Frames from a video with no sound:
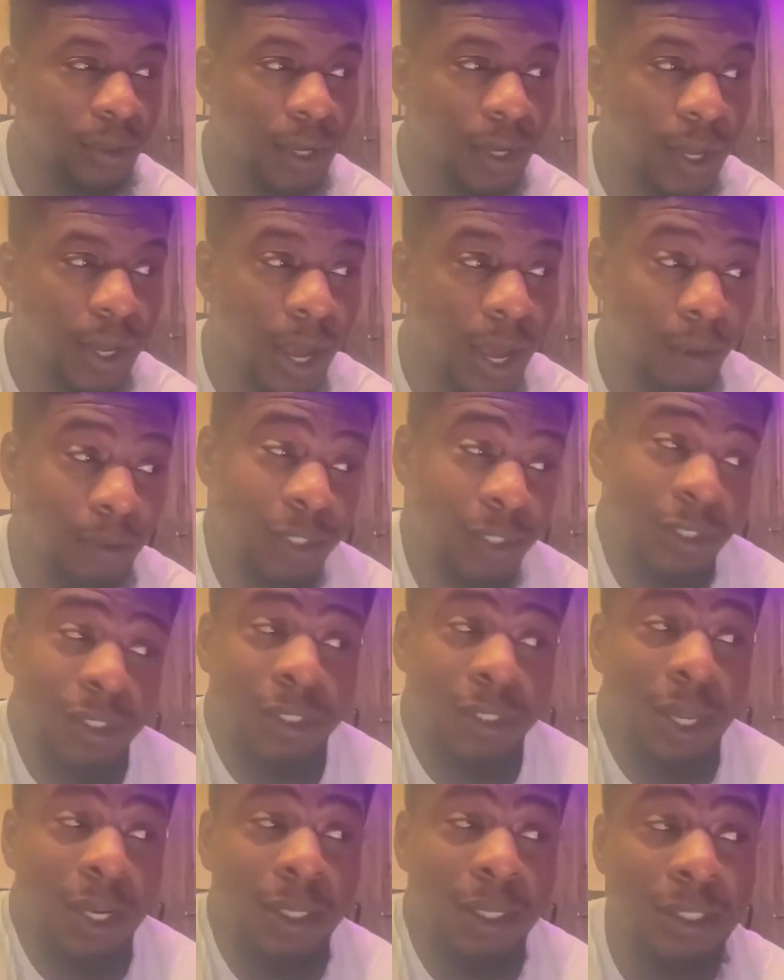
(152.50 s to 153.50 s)
I'm just
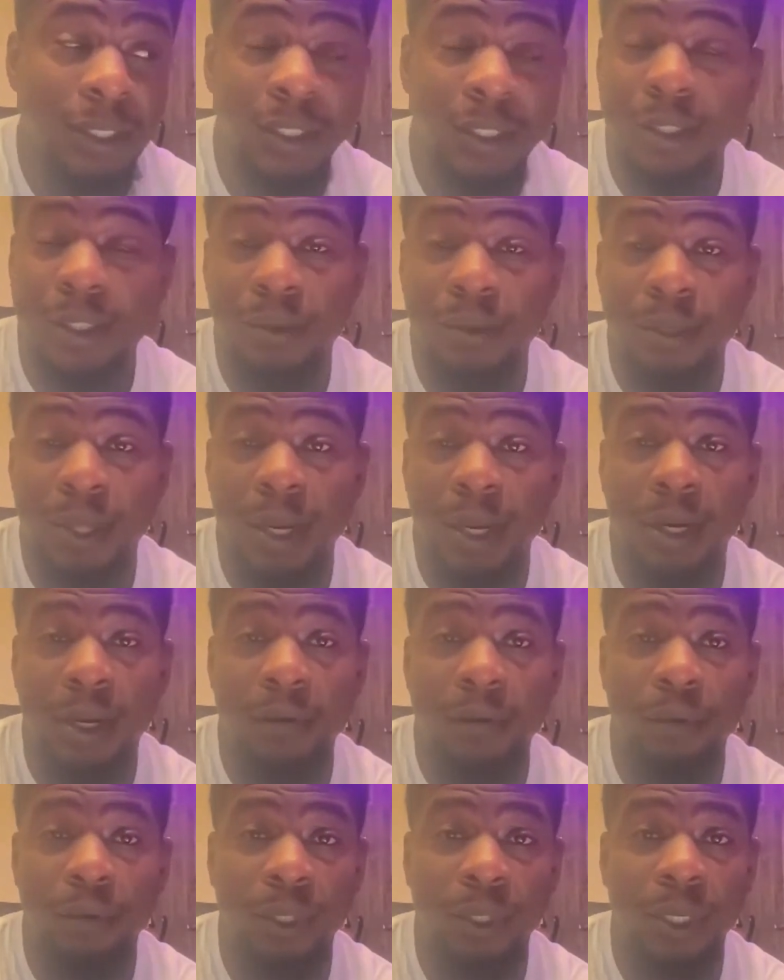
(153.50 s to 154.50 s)
excited to get to do that. I
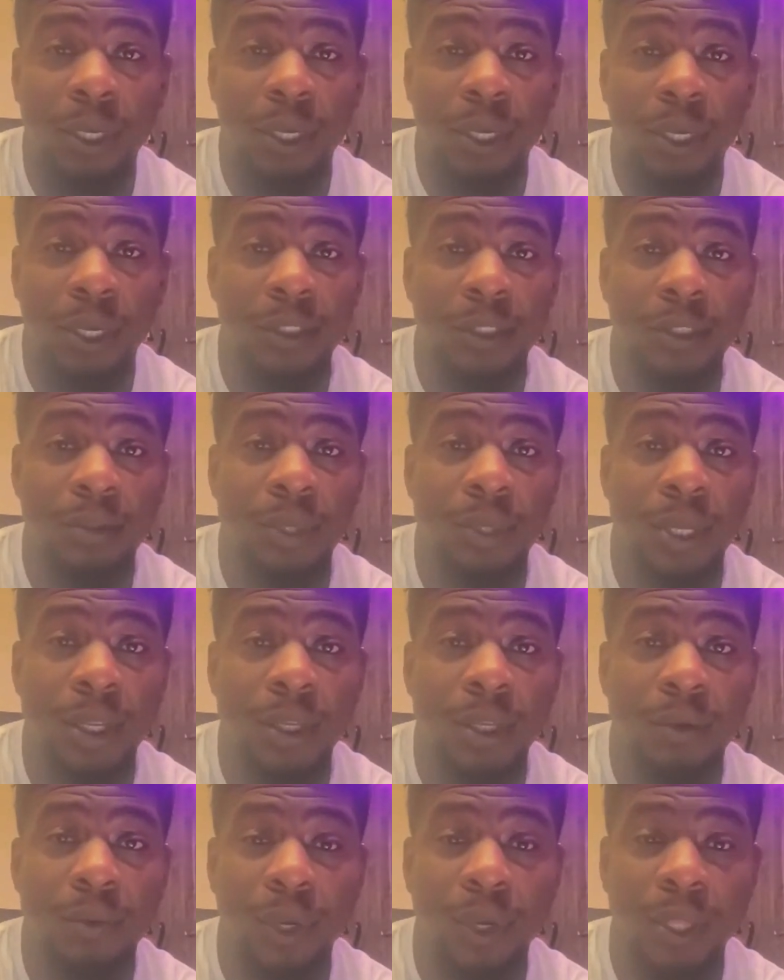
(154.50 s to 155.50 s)
never really got to do that in
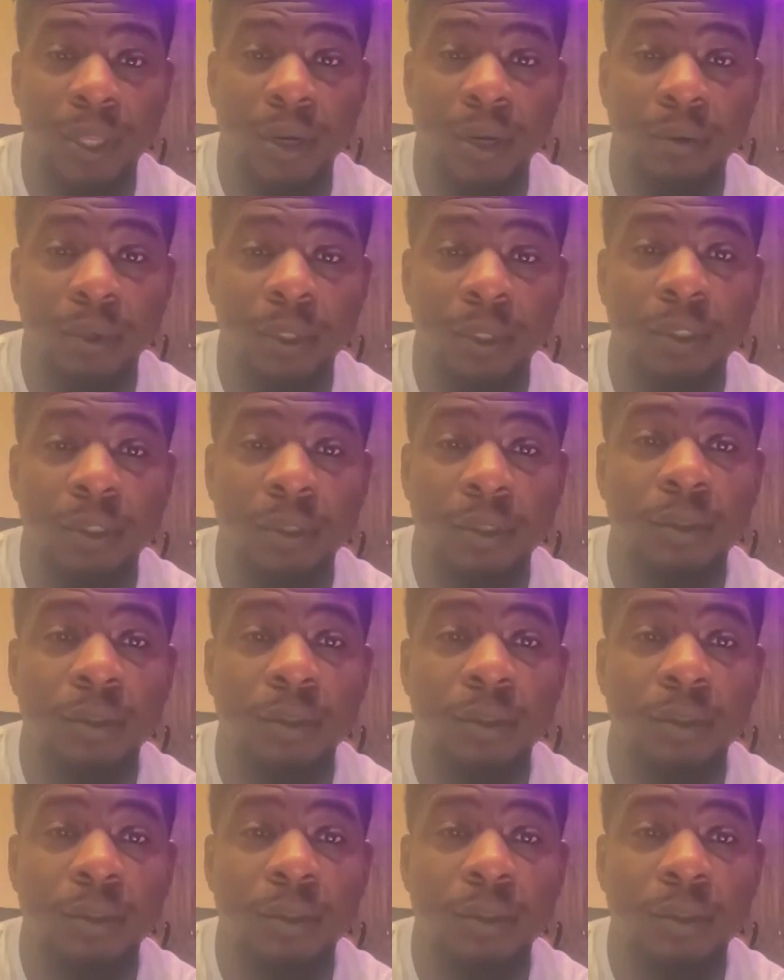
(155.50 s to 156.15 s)
the way that I wanted to.